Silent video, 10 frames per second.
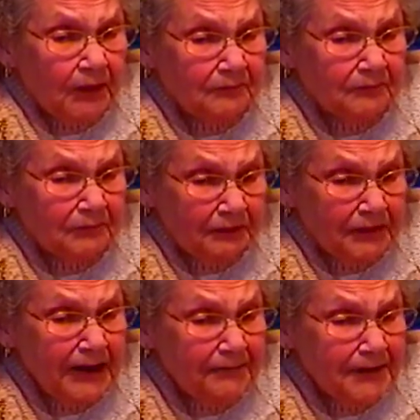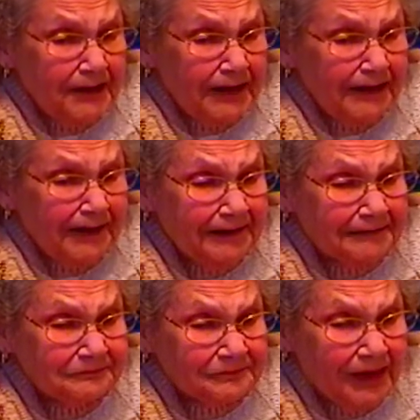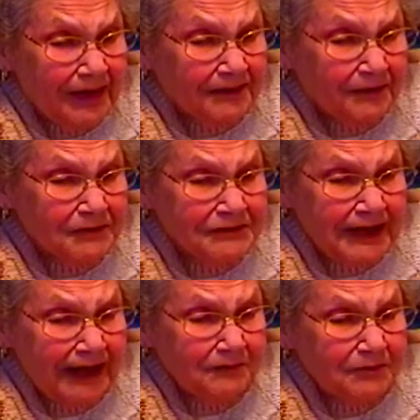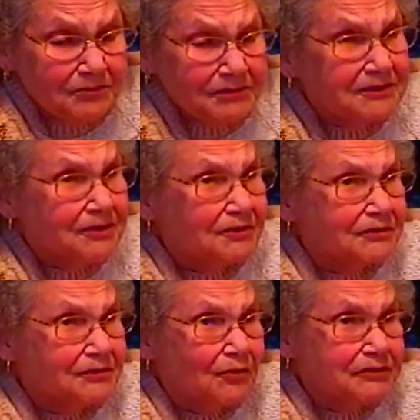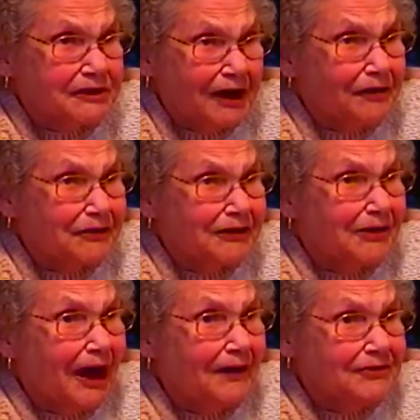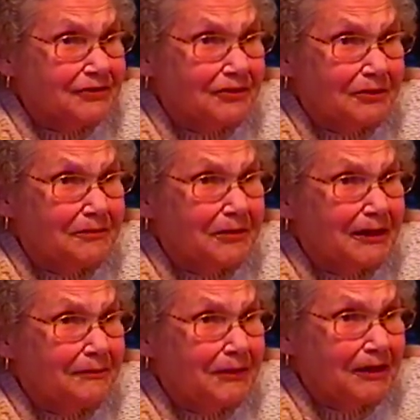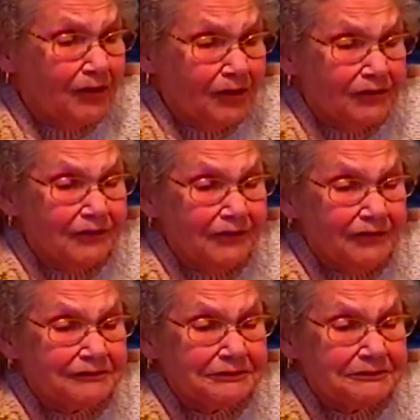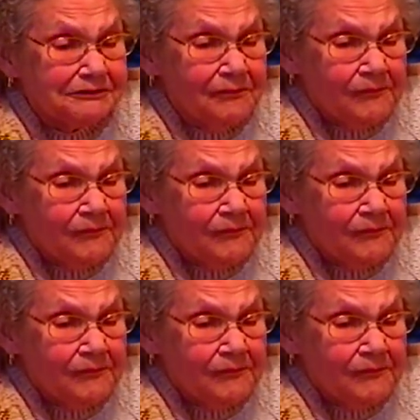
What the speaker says: when we got married, of course, Dad was so scared that I was going to really be hurt, you know,